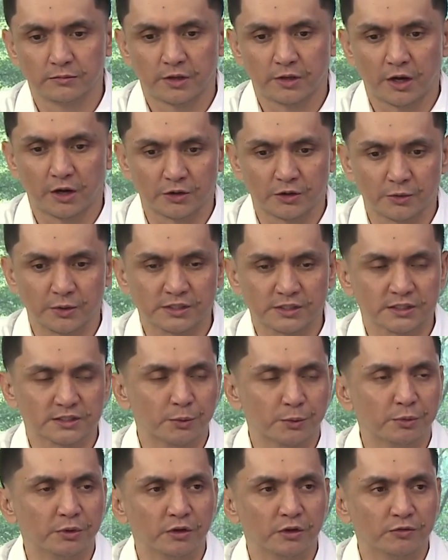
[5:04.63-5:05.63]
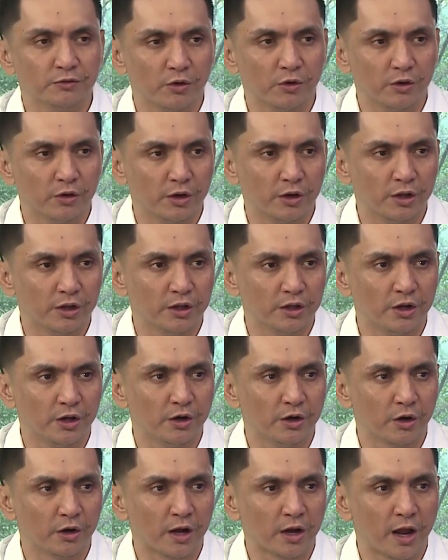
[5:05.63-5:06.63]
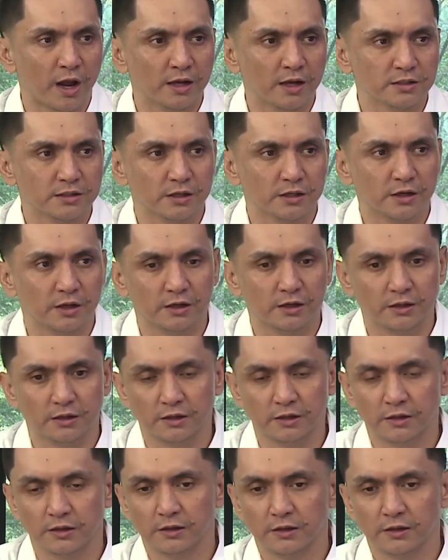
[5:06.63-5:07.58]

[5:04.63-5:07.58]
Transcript: characteristics that we look for in our guys, and